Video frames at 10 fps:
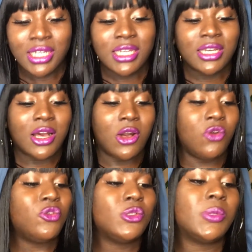Whole
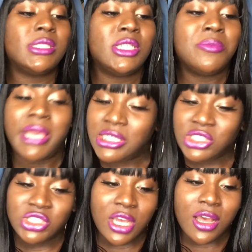Foods was an
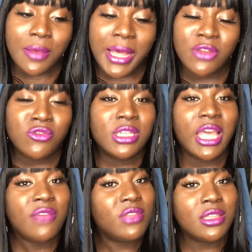amazing job. I don't really
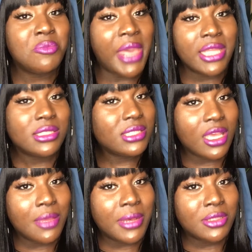have nothing bad to say
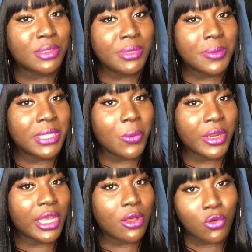about the people that
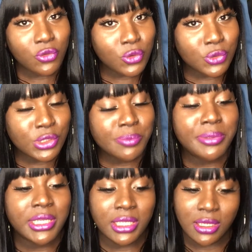work at Whole Foods,
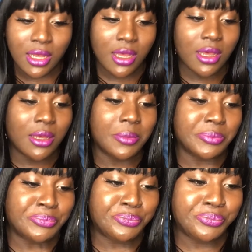but
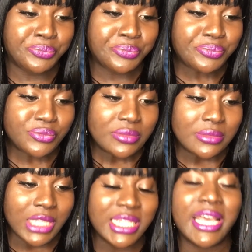um,
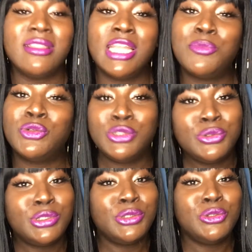now that I'm on
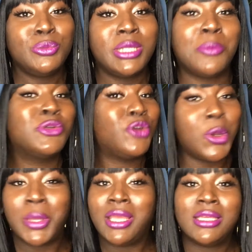YouTube and I'm
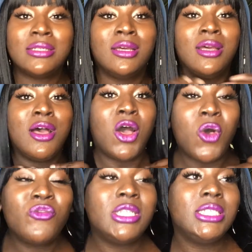growing,
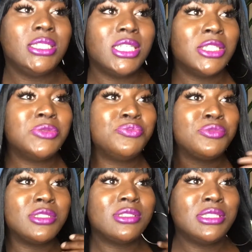hopefully, you know,
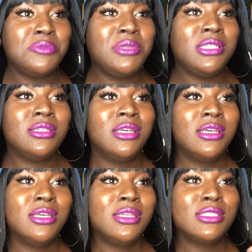they'll send me
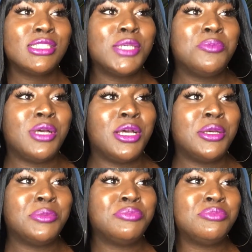some
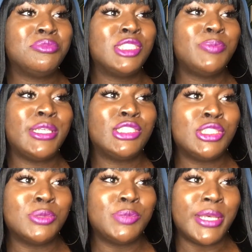um spe
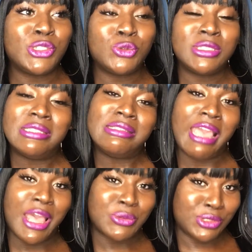some special
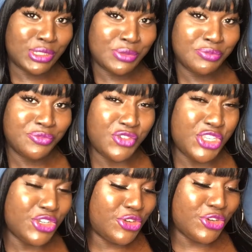discounts for
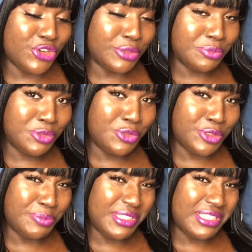your girl. You know what
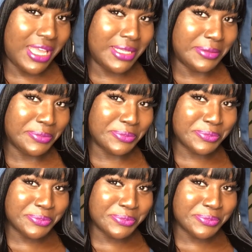I'm saying?